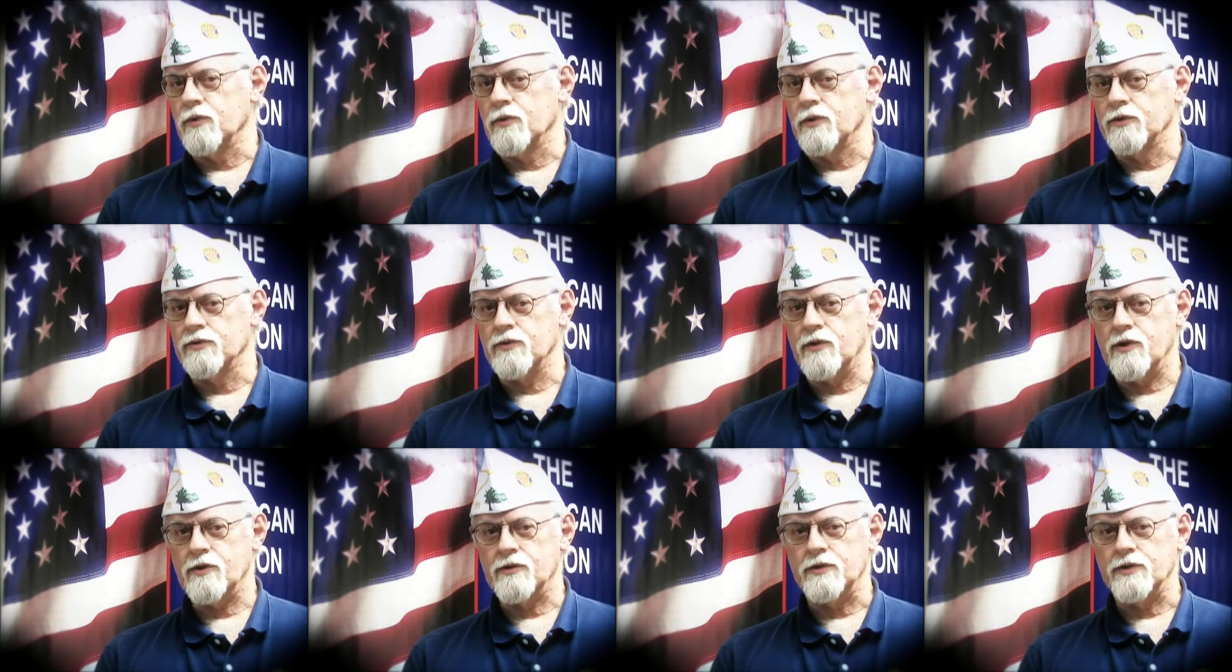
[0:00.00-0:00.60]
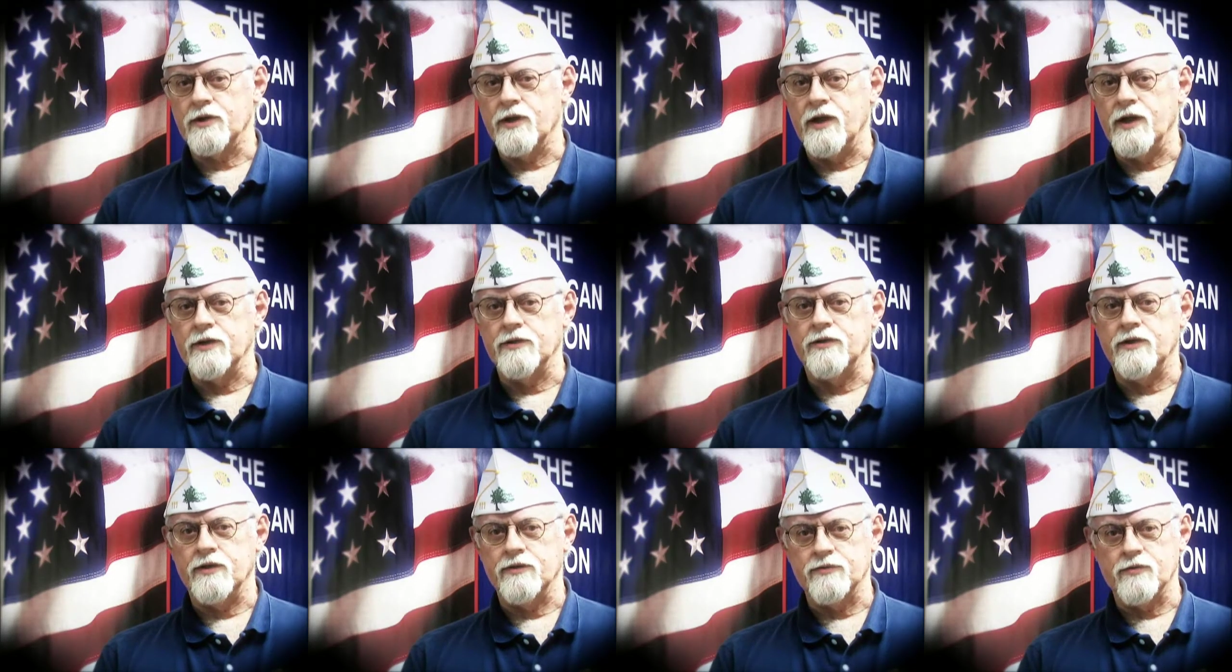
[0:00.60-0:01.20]
oratorical
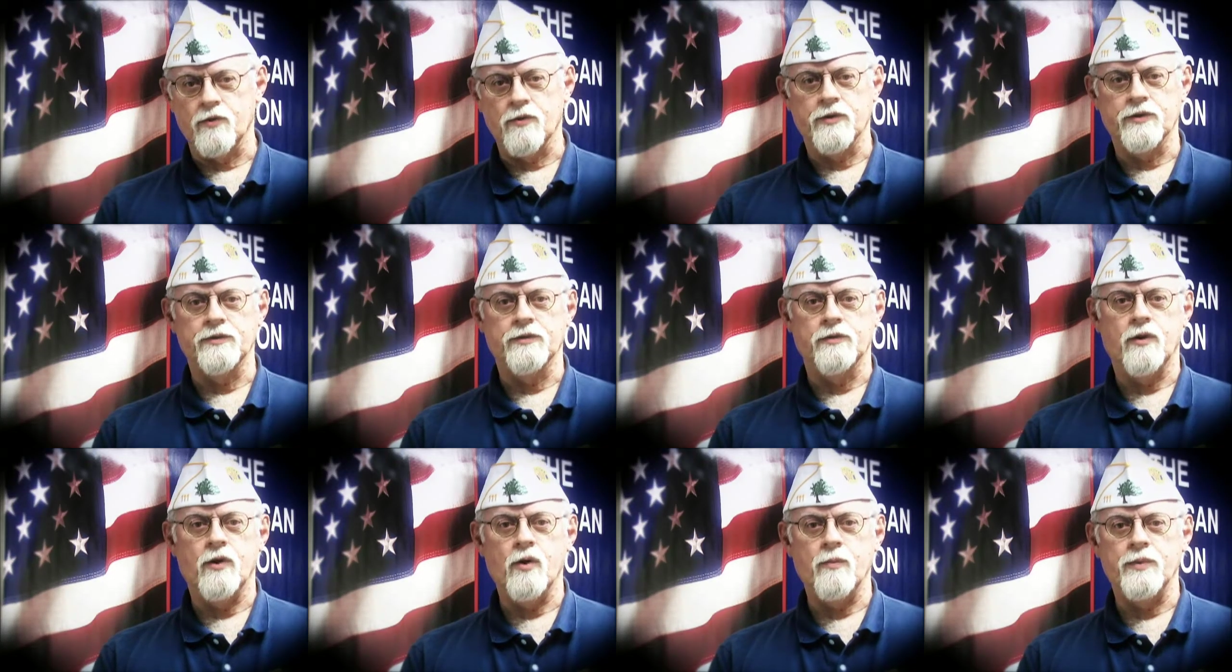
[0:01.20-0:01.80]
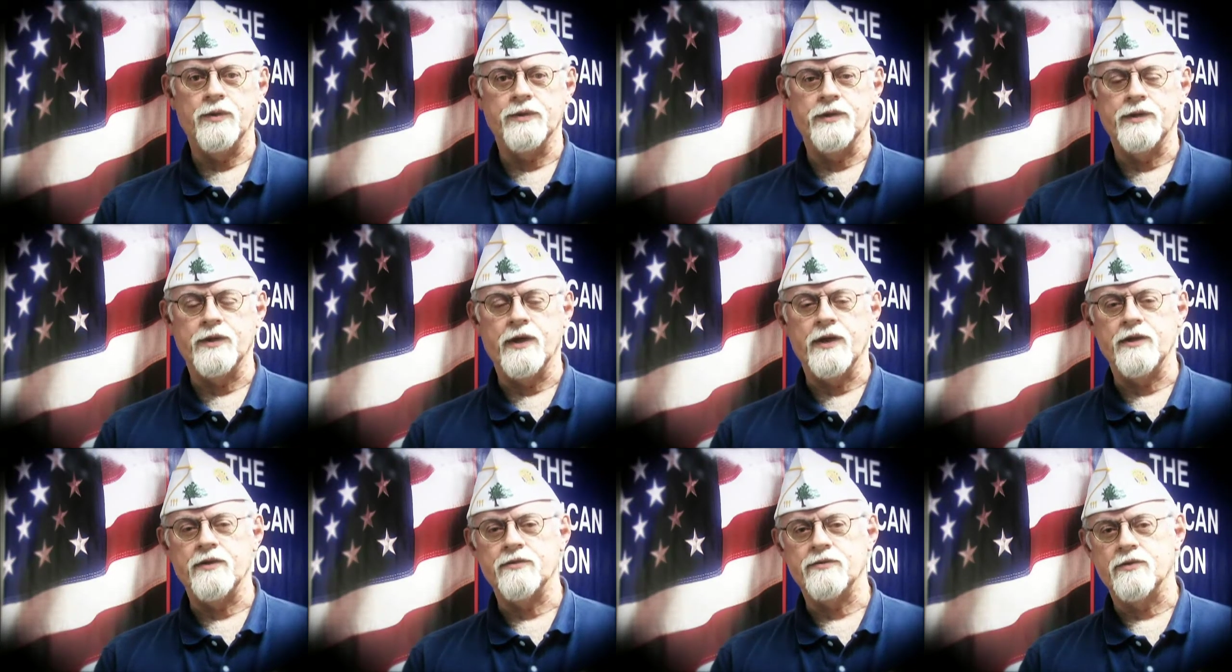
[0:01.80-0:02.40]
contest, open, open to
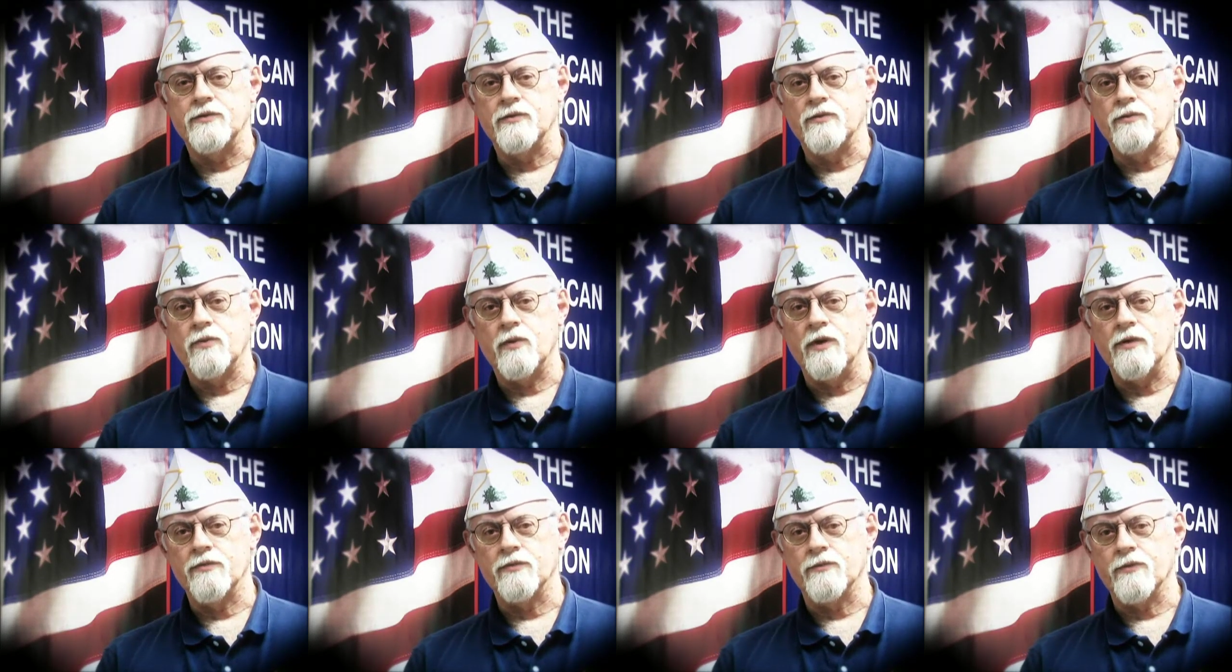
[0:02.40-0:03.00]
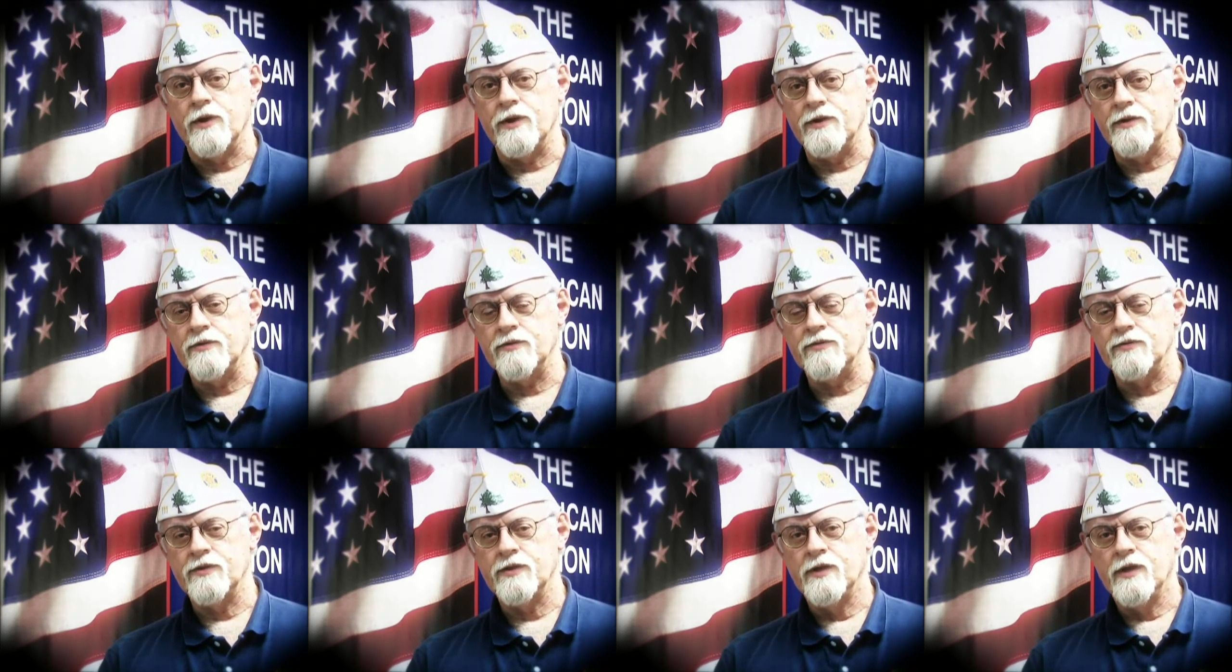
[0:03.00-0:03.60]
9th to 12th
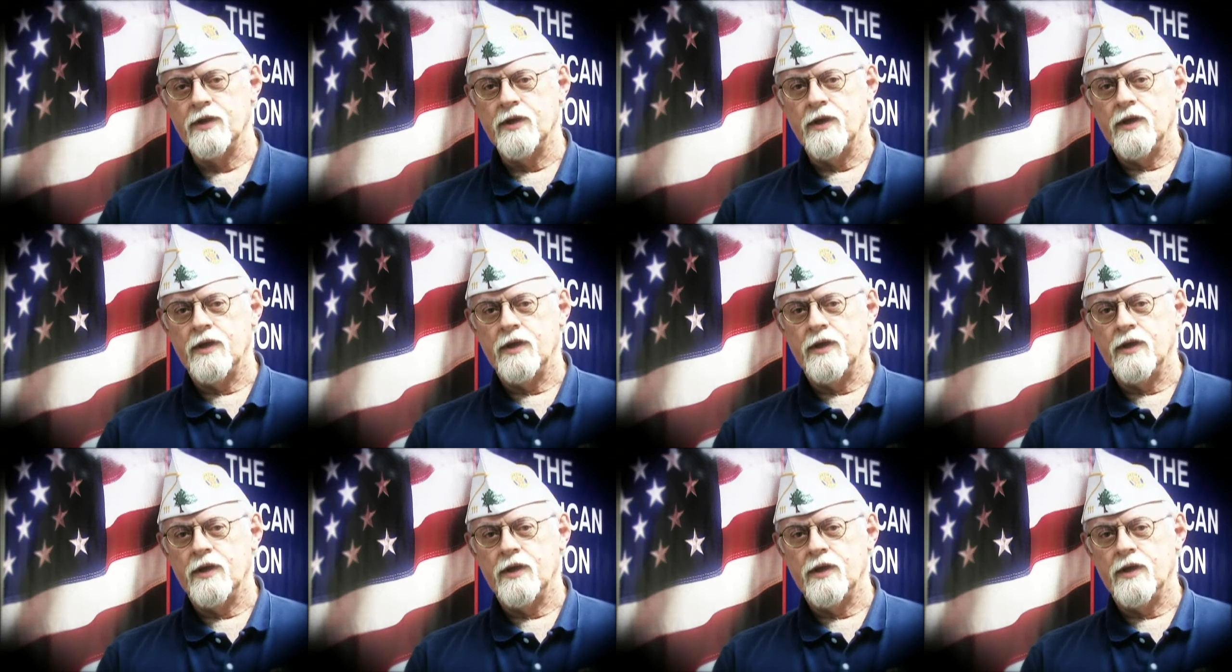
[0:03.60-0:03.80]
graders,